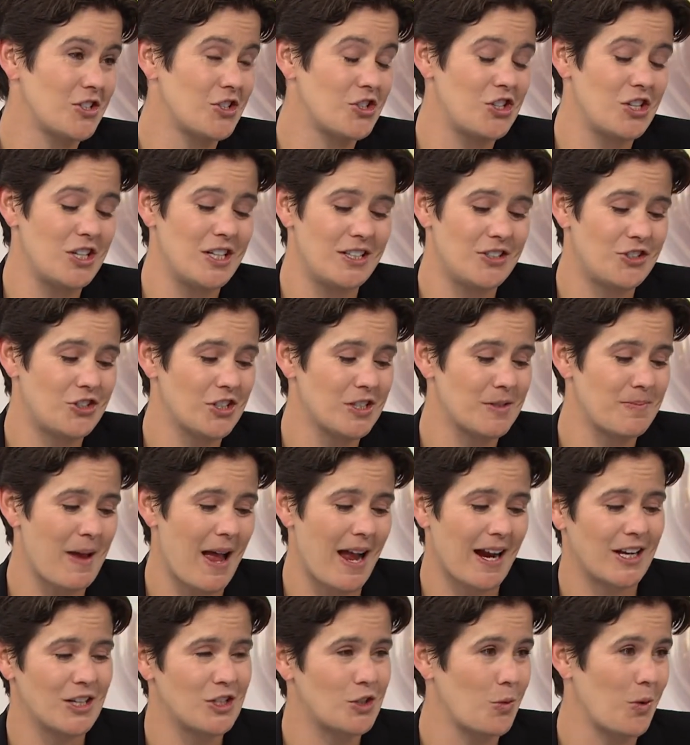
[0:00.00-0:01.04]
She just
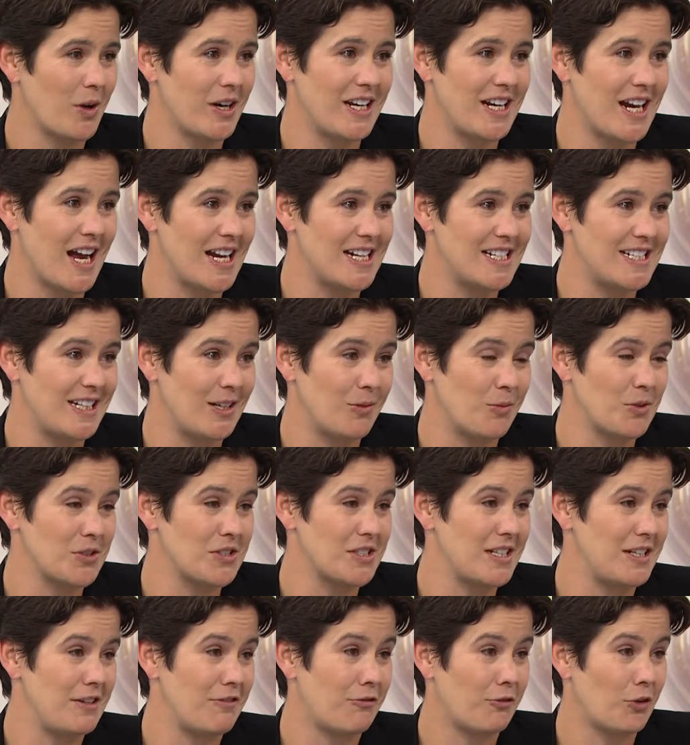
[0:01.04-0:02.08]
back in 2019 was
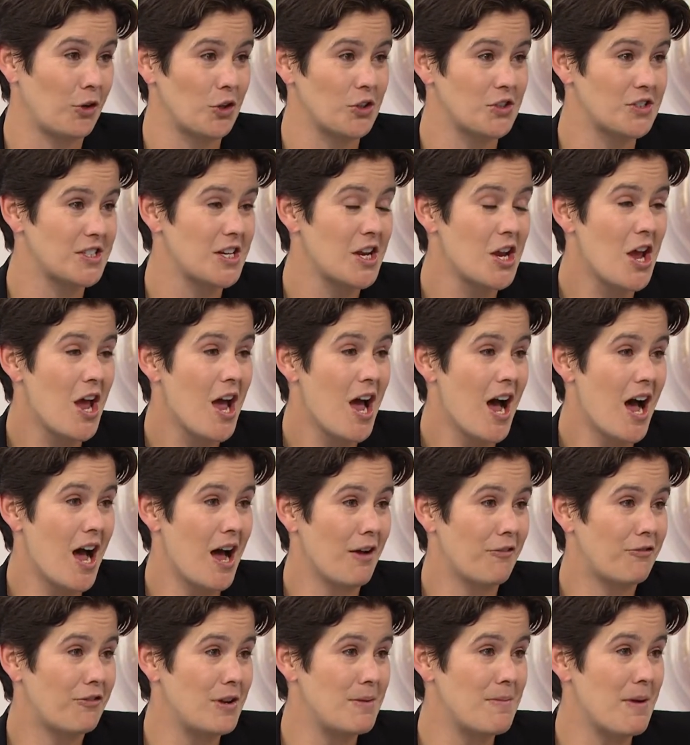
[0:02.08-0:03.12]
the first
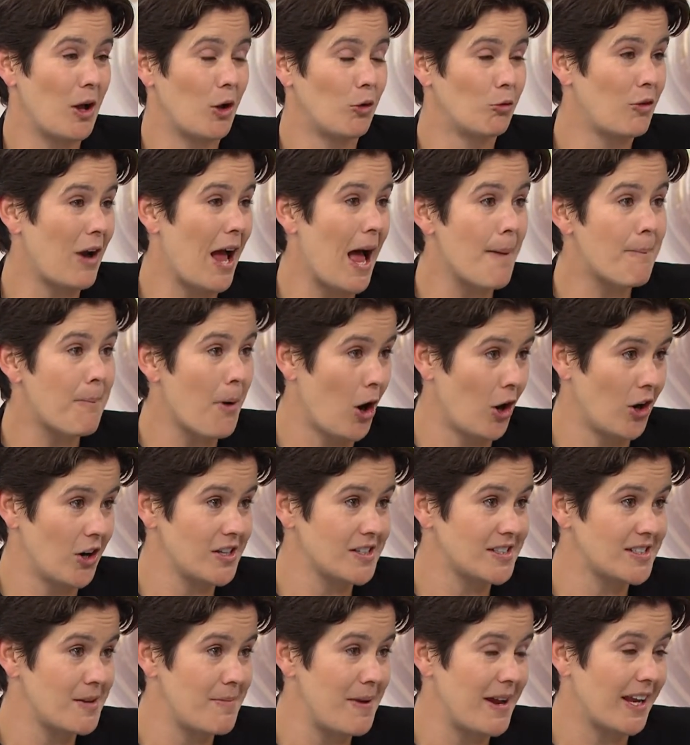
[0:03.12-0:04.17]
female rap
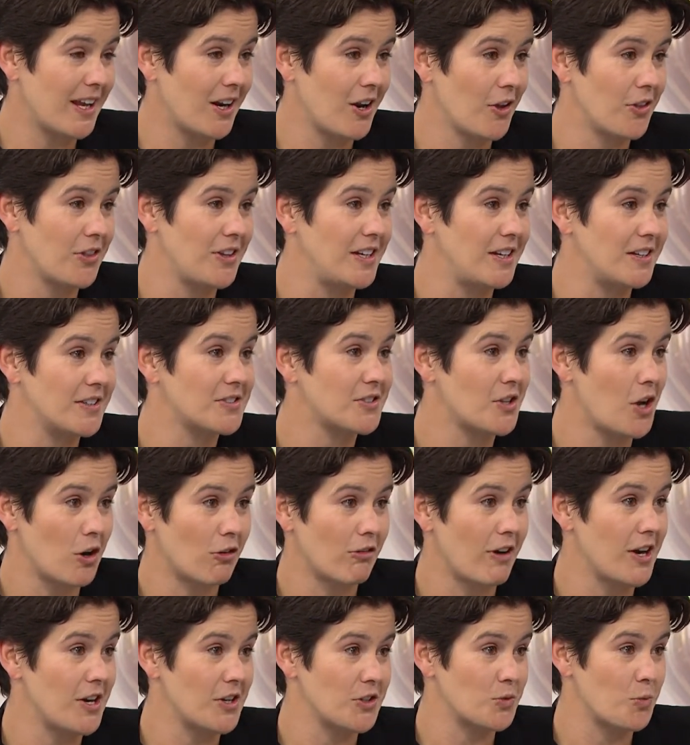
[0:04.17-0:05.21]
artist to make it on the
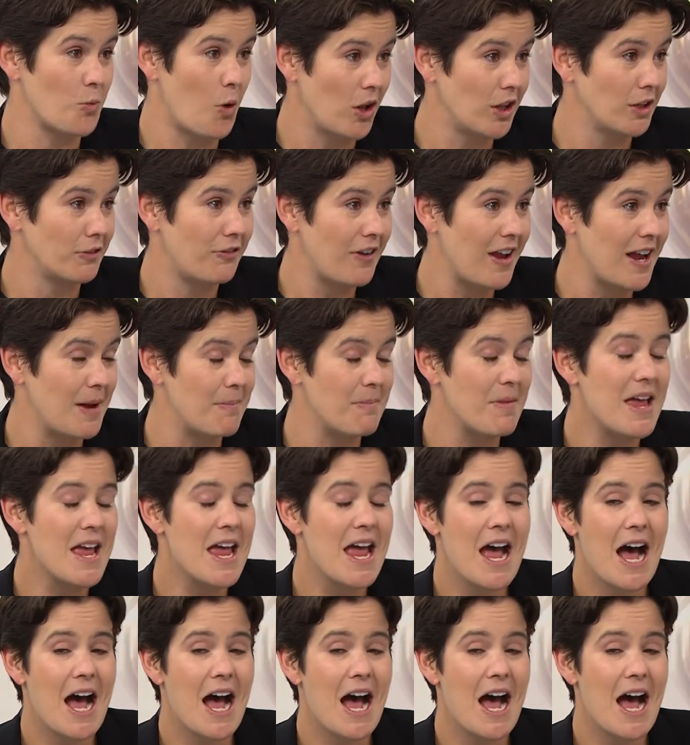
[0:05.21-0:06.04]
Songwriters' Wall of Fame.